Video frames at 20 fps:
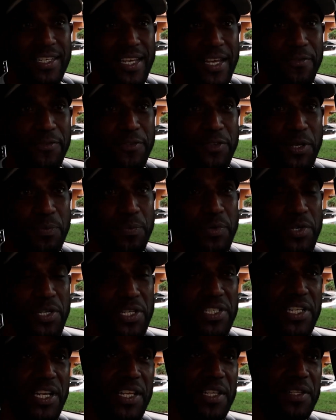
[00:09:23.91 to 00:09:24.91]
have to
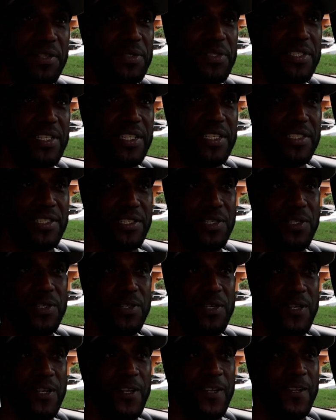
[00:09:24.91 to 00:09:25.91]
appreciate those things. So
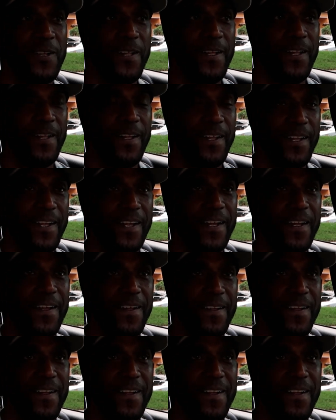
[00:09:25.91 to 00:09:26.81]
yeah,